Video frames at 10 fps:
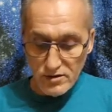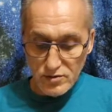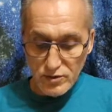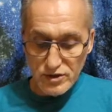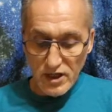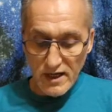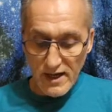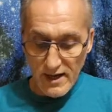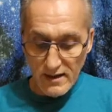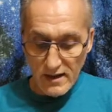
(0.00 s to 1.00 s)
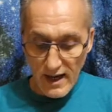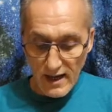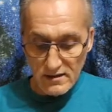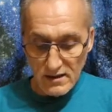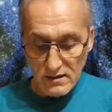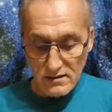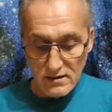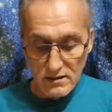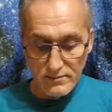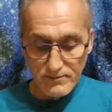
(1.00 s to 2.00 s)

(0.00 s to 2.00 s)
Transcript: He handed me another spindle,